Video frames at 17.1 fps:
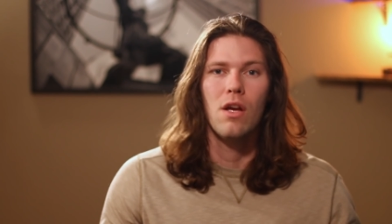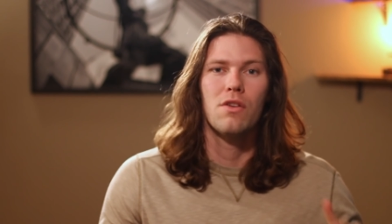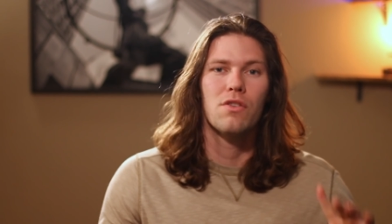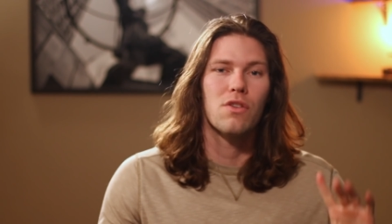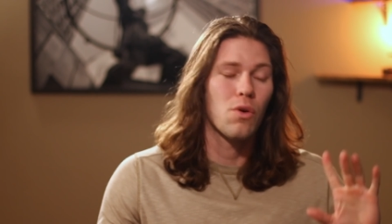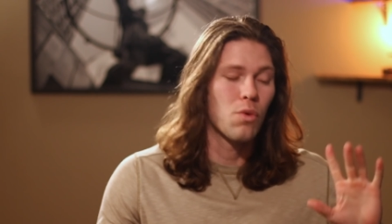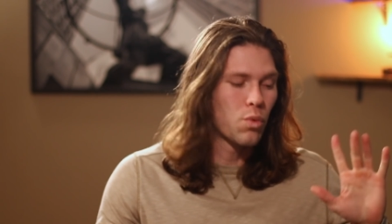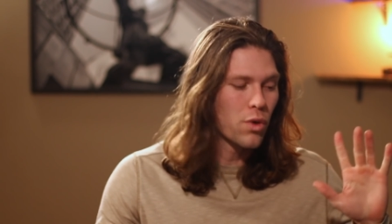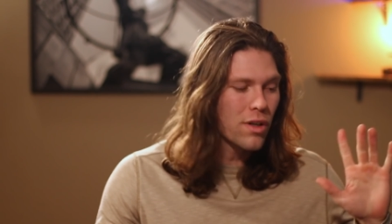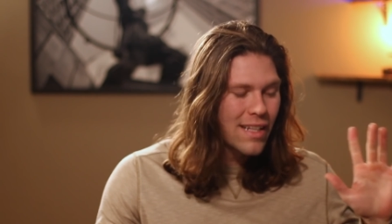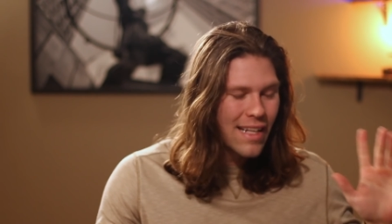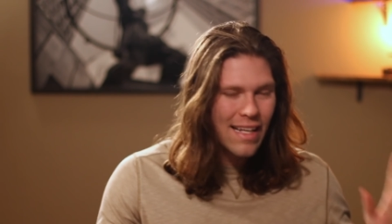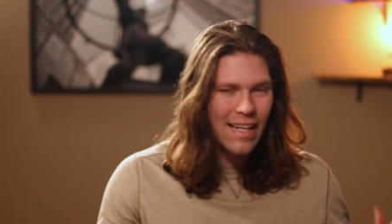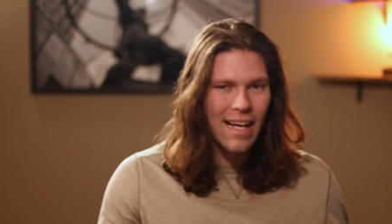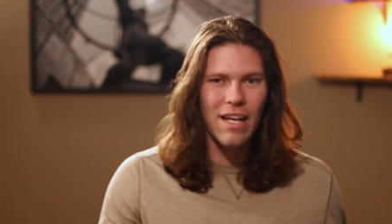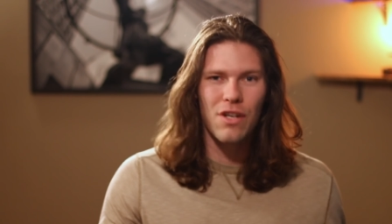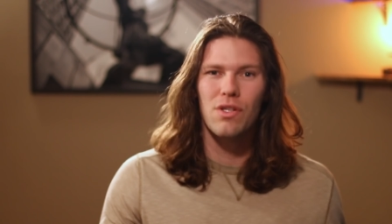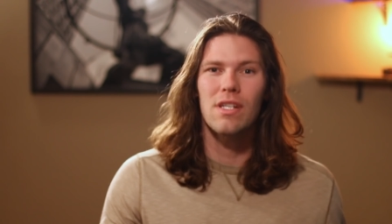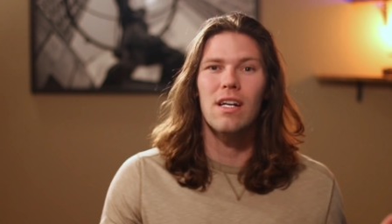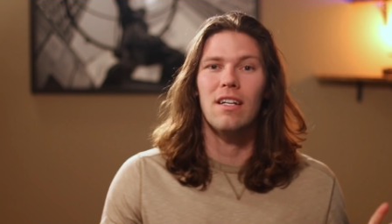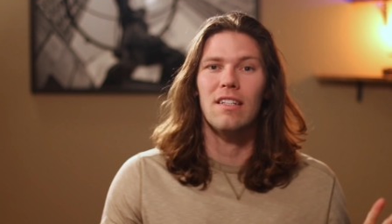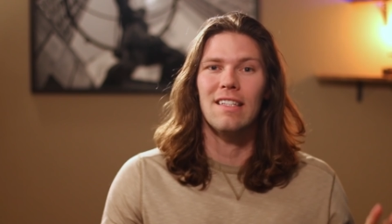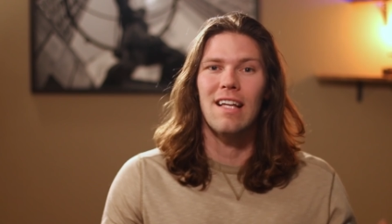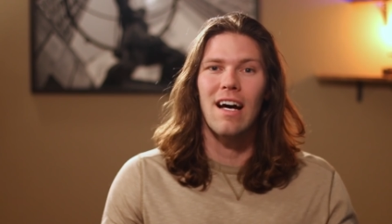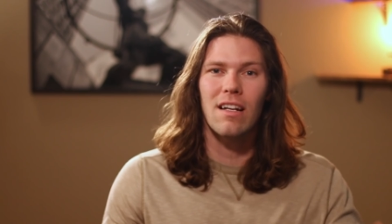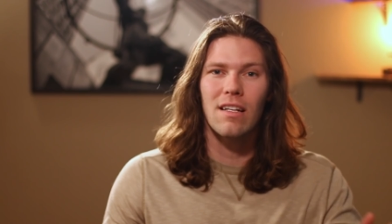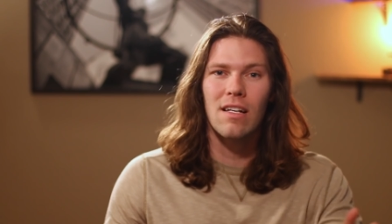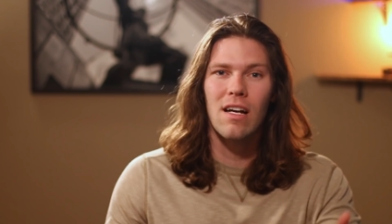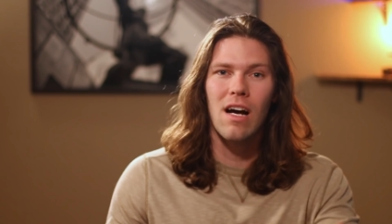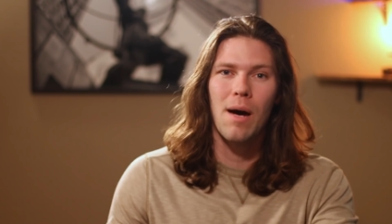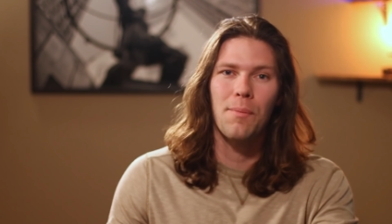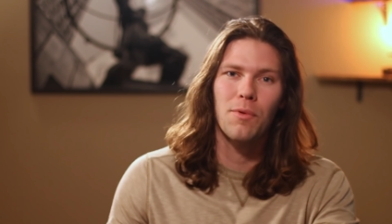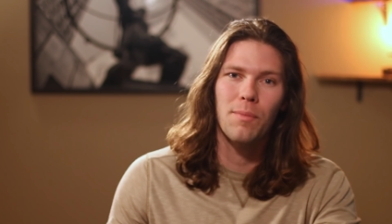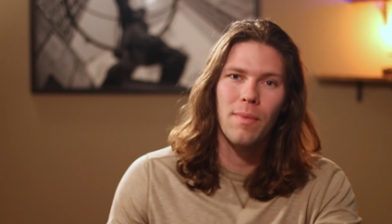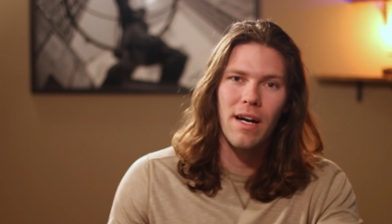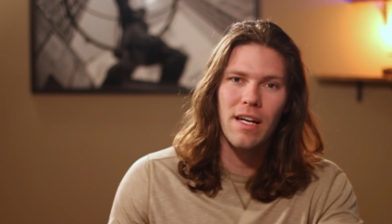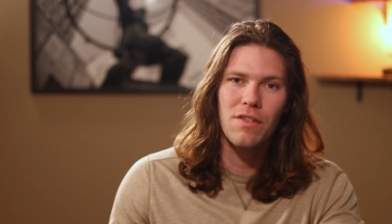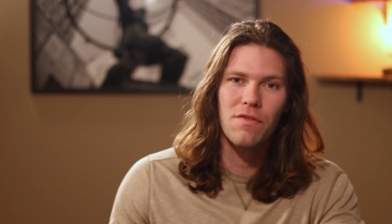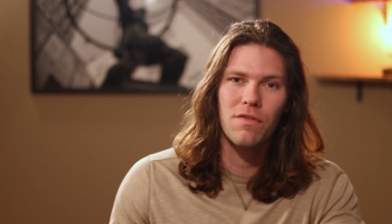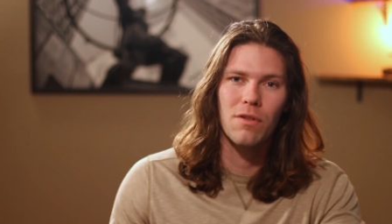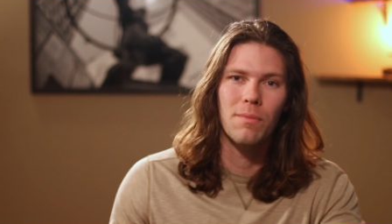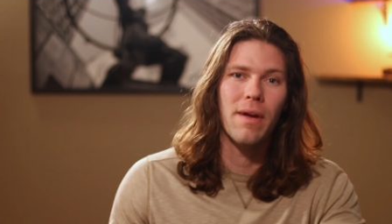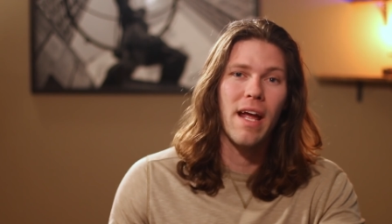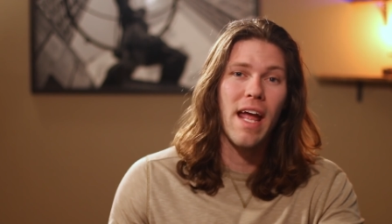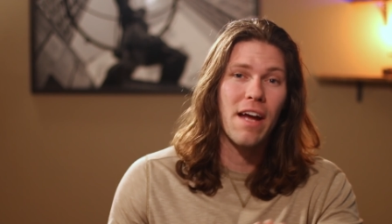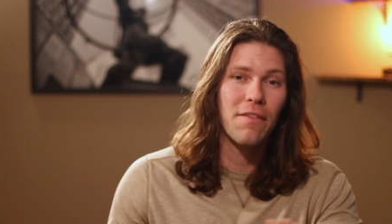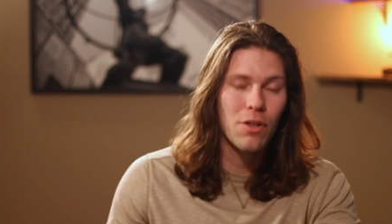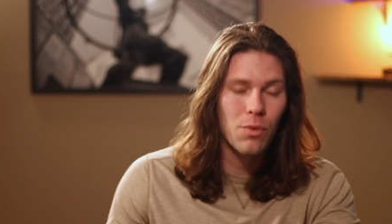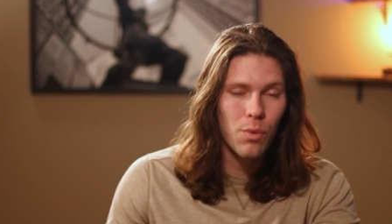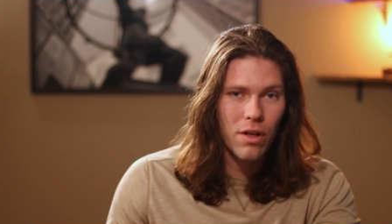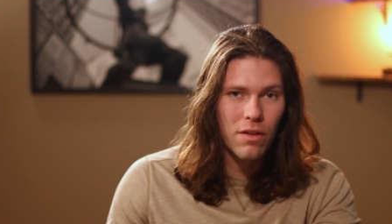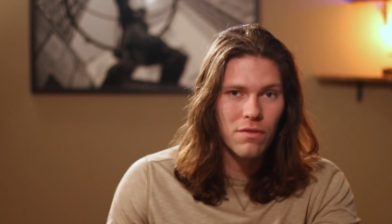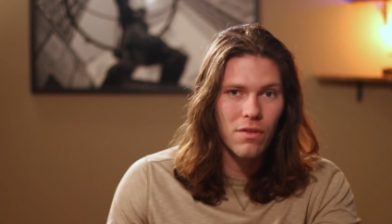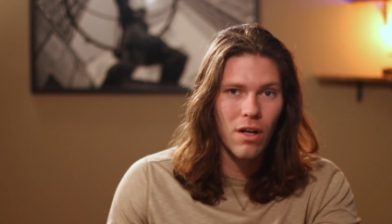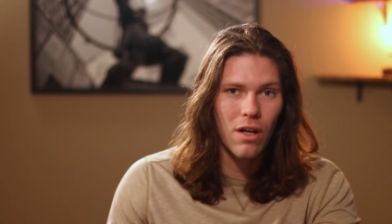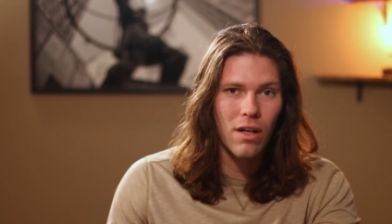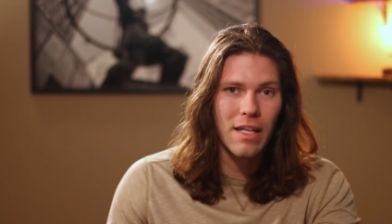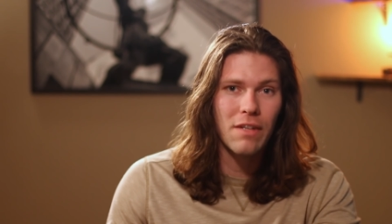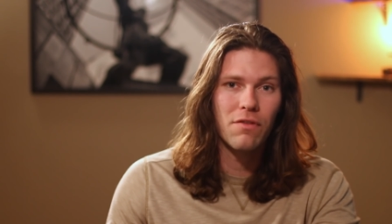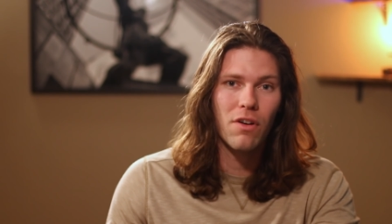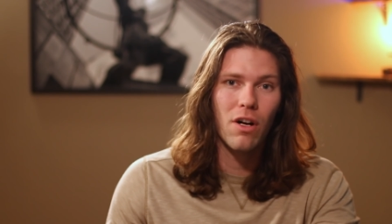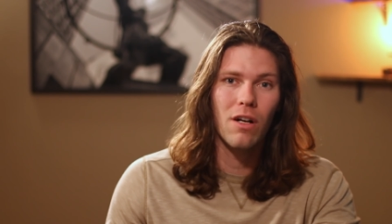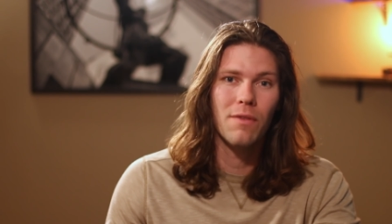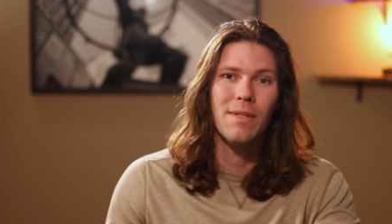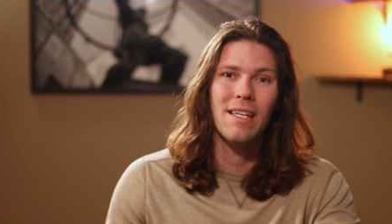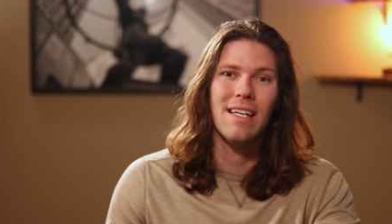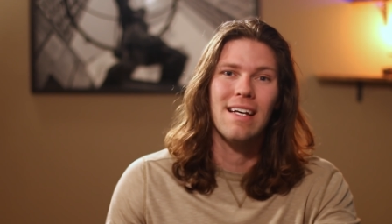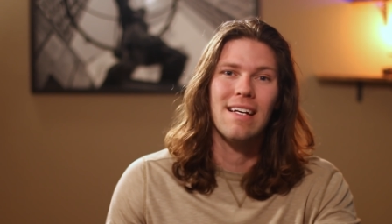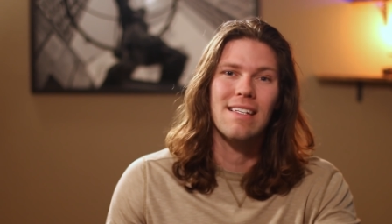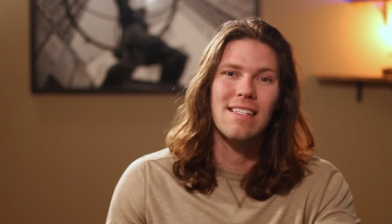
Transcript: So we're getting actually a lot of compromise from everyone involved